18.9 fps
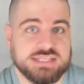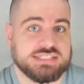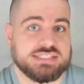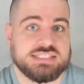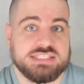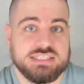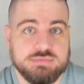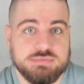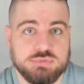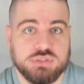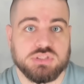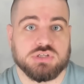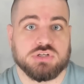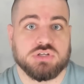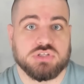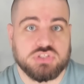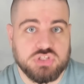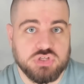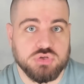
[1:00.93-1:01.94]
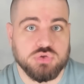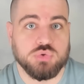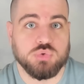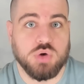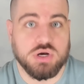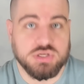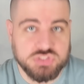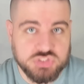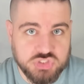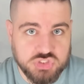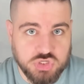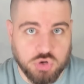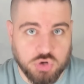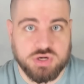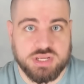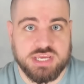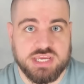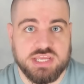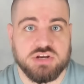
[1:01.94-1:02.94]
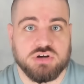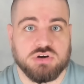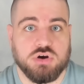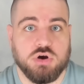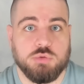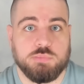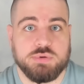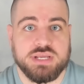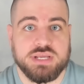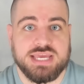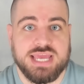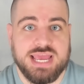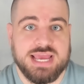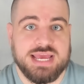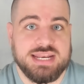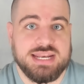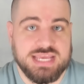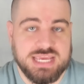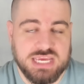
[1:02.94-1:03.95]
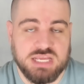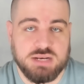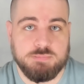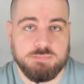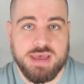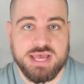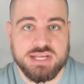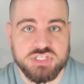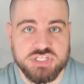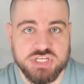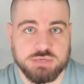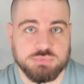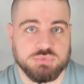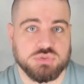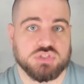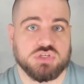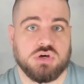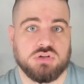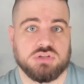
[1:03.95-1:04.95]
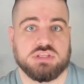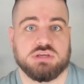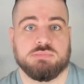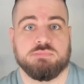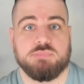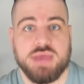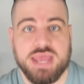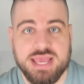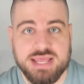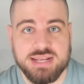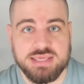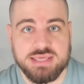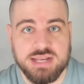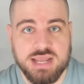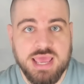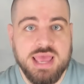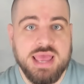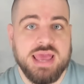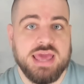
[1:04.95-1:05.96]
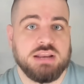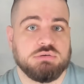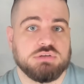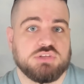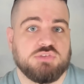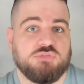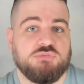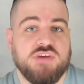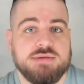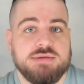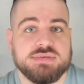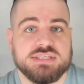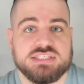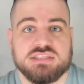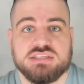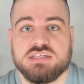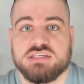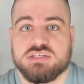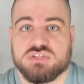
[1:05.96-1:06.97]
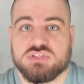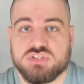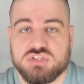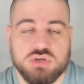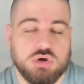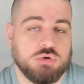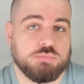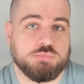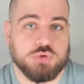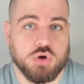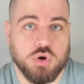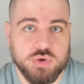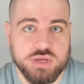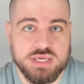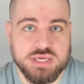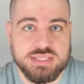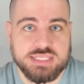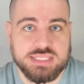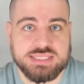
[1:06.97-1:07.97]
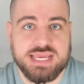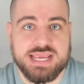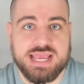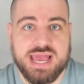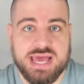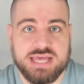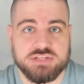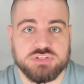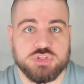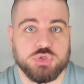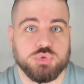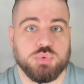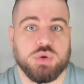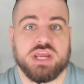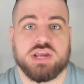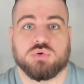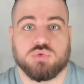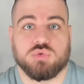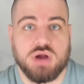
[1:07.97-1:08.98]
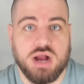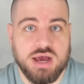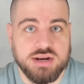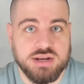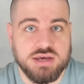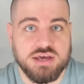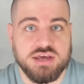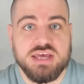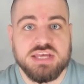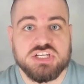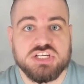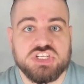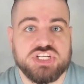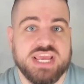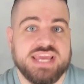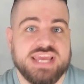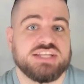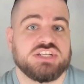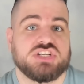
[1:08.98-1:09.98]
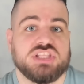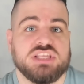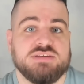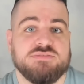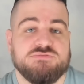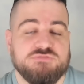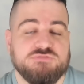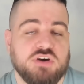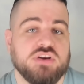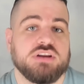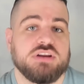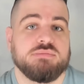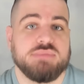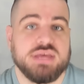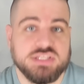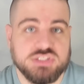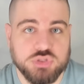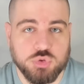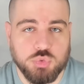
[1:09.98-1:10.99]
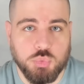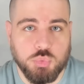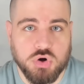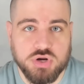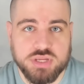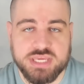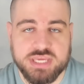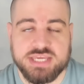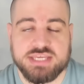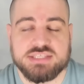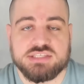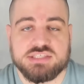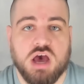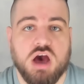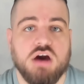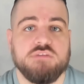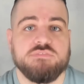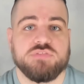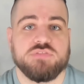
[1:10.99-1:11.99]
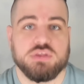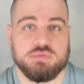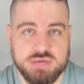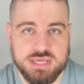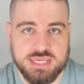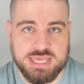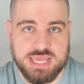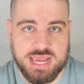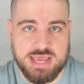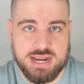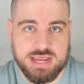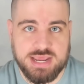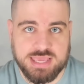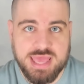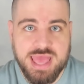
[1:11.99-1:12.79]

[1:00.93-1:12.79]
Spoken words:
similar to starting in your opening hand in Magic. It was called Companion, and it was famously so broken that they had to errata change the fundamental workings of the mechanic